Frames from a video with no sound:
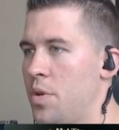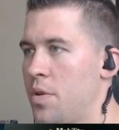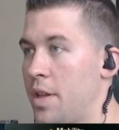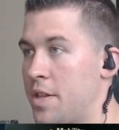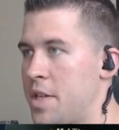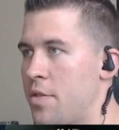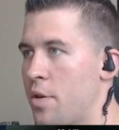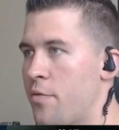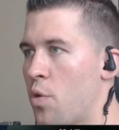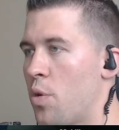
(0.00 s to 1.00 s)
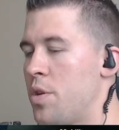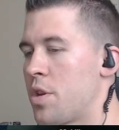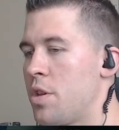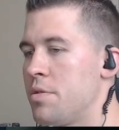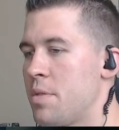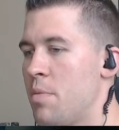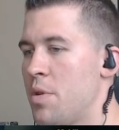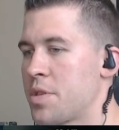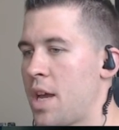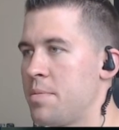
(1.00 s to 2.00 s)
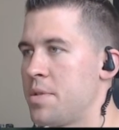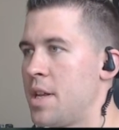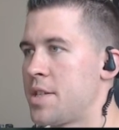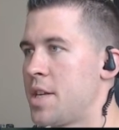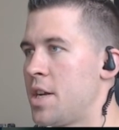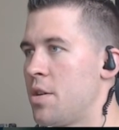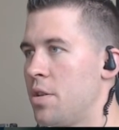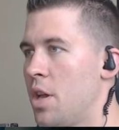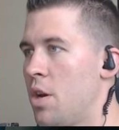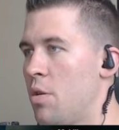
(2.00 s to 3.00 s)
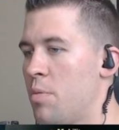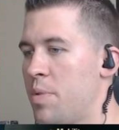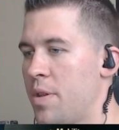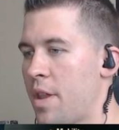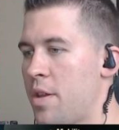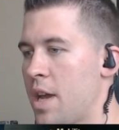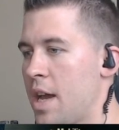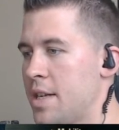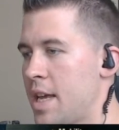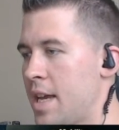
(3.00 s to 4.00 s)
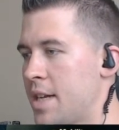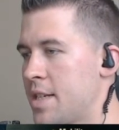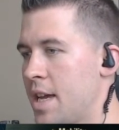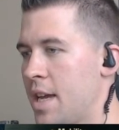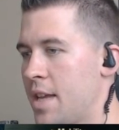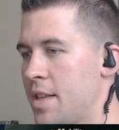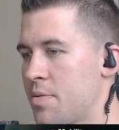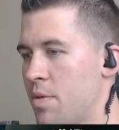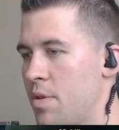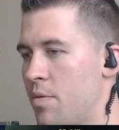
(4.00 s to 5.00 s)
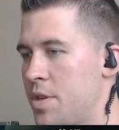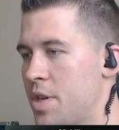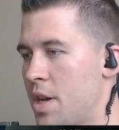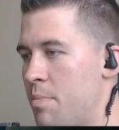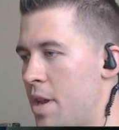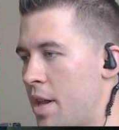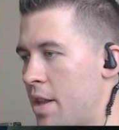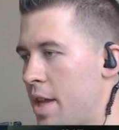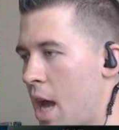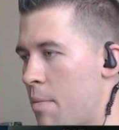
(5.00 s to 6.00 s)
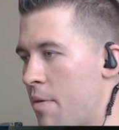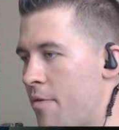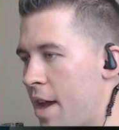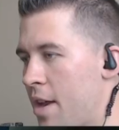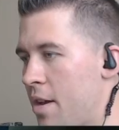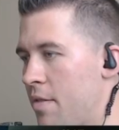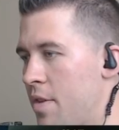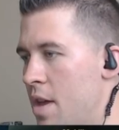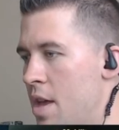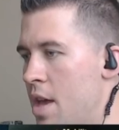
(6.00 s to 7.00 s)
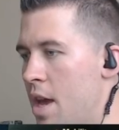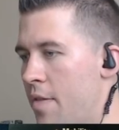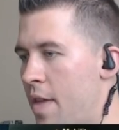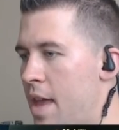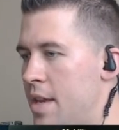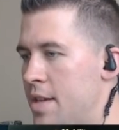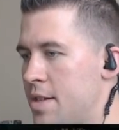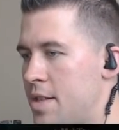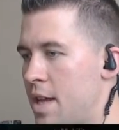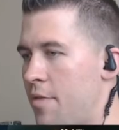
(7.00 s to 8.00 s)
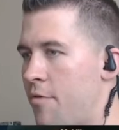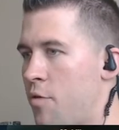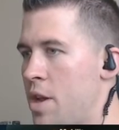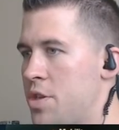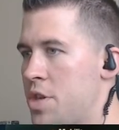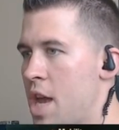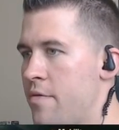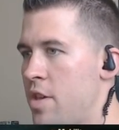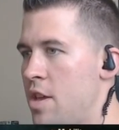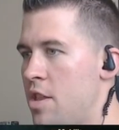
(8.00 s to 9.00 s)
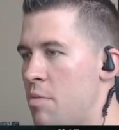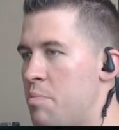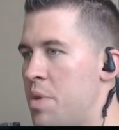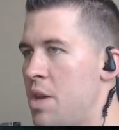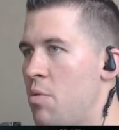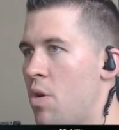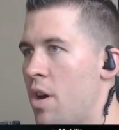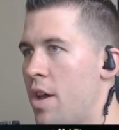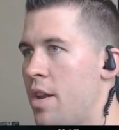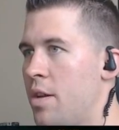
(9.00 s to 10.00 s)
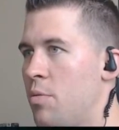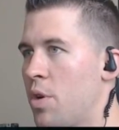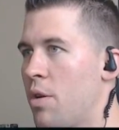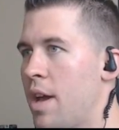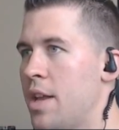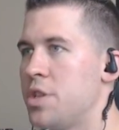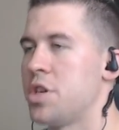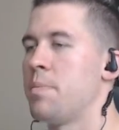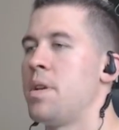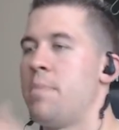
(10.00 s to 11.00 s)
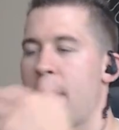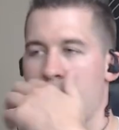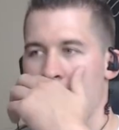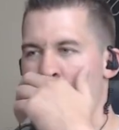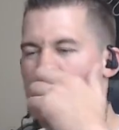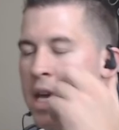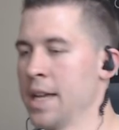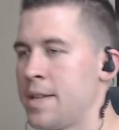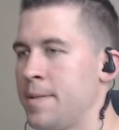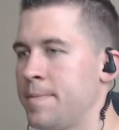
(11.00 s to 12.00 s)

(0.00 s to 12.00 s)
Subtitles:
like the T-34, you can use it in most games in its tier and lower, but then you got tanks like this one, which admittedly I'm a fan of, and that is the French Heavy, the B1. We'll go ahead and jump into battle with it.